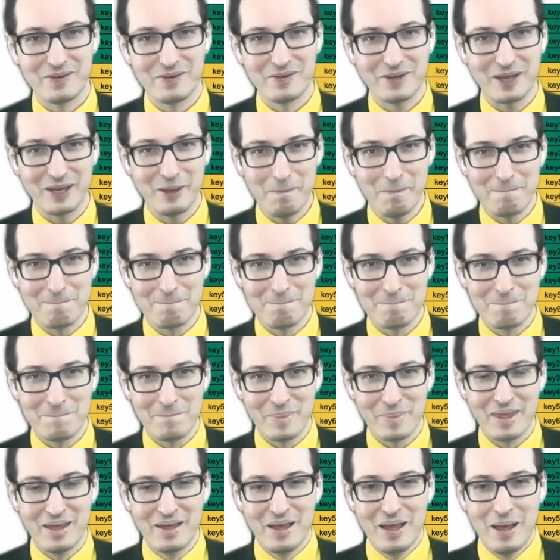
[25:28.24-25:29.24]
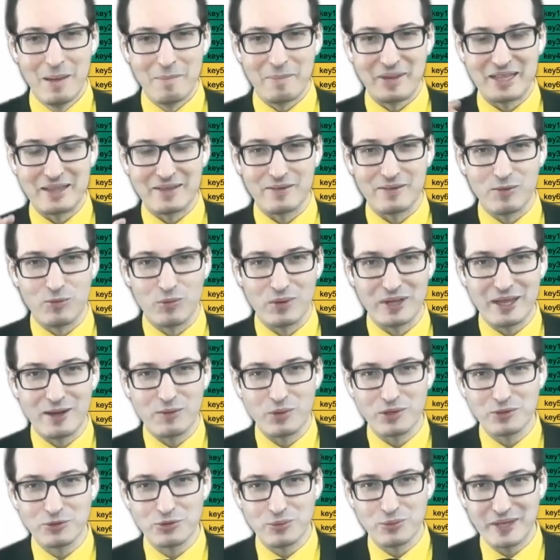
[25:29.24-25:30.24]
Okay. But what I
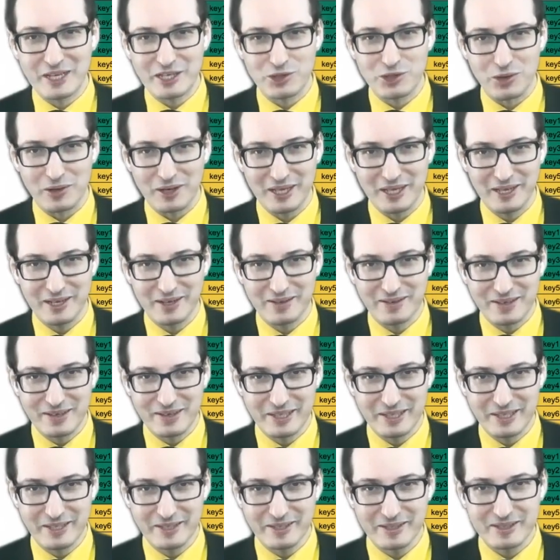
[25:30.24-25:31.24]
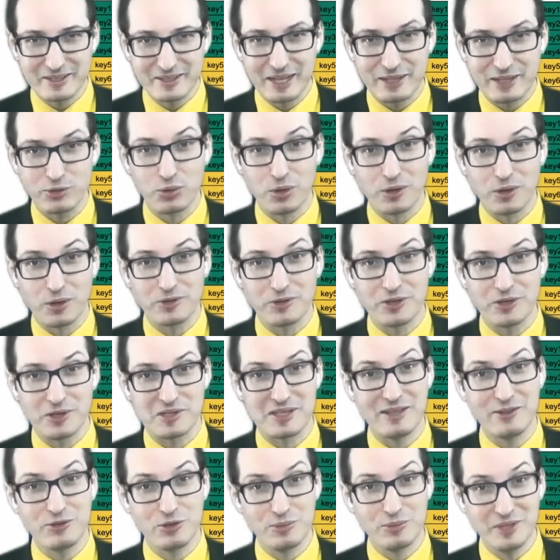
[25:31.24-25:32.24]
want to make sure here is that you
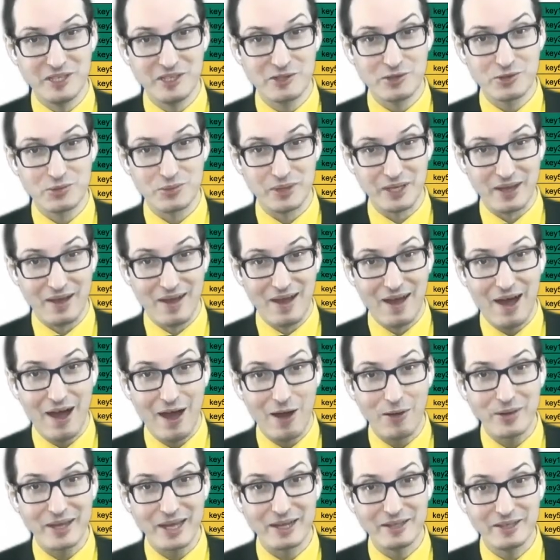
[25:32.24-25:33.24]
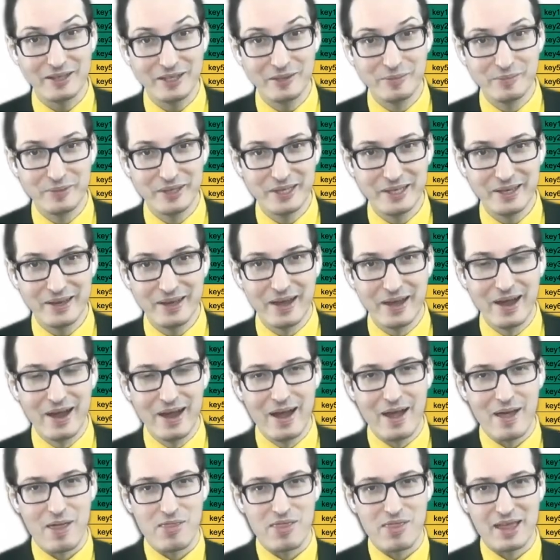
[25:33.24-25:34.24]
understand the mystery. How can it be
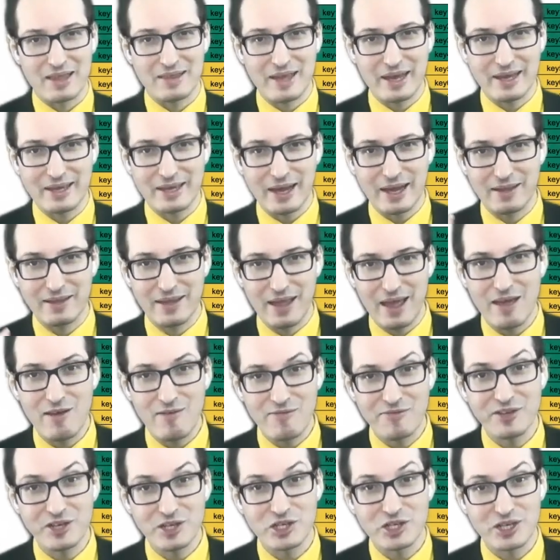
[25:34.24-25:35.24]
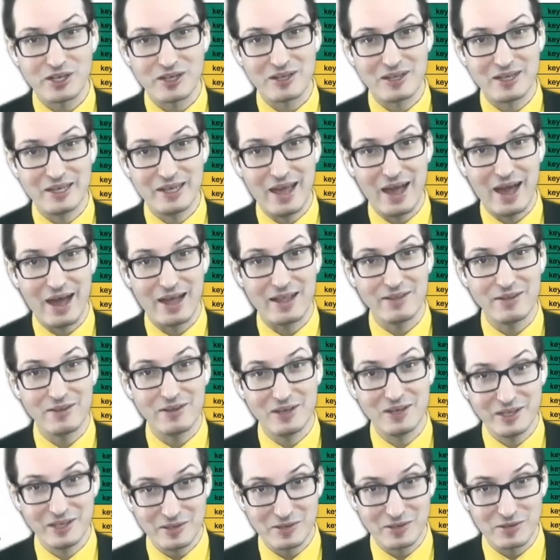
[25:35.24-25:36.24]
that I can efficiently handle
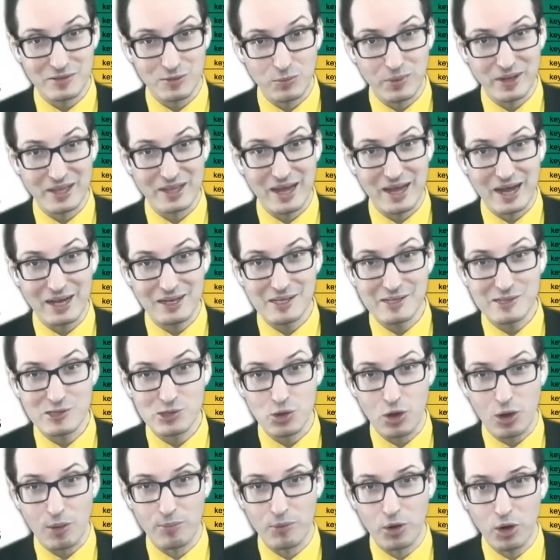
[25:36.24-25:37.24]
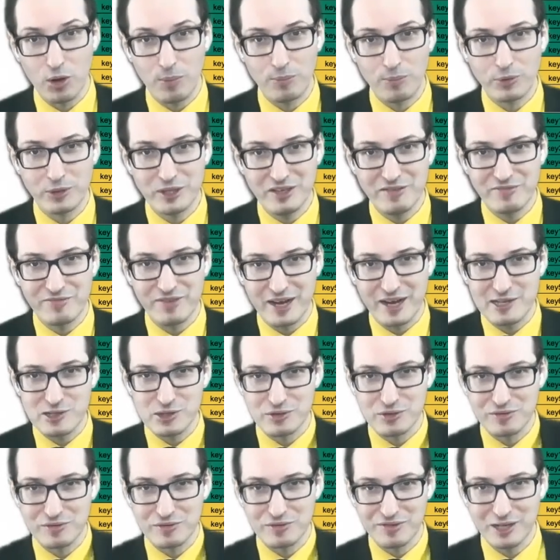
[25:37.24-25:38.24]
it when Alice or Bob modifies
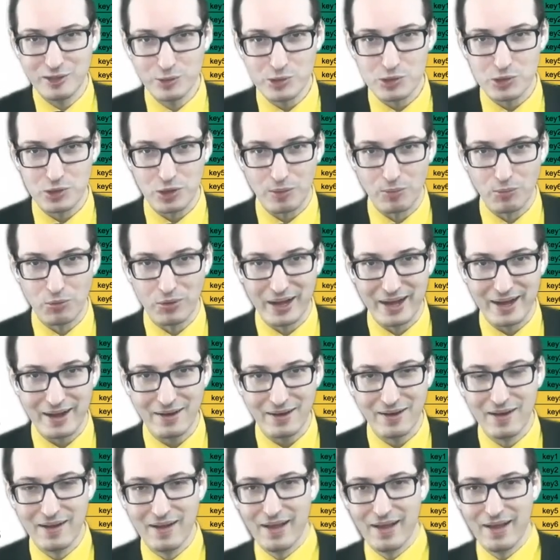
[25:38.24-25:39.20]
a value somewhere,